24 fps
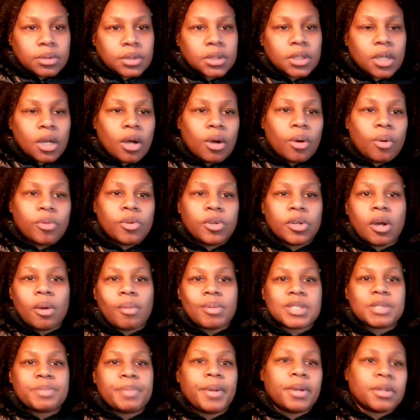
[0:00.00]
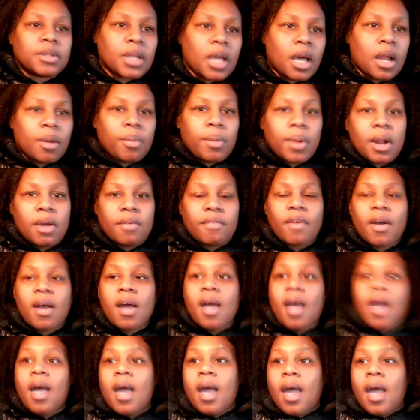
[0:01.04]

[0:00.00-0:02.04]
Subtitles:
So, you know, it was spilled out or whatever.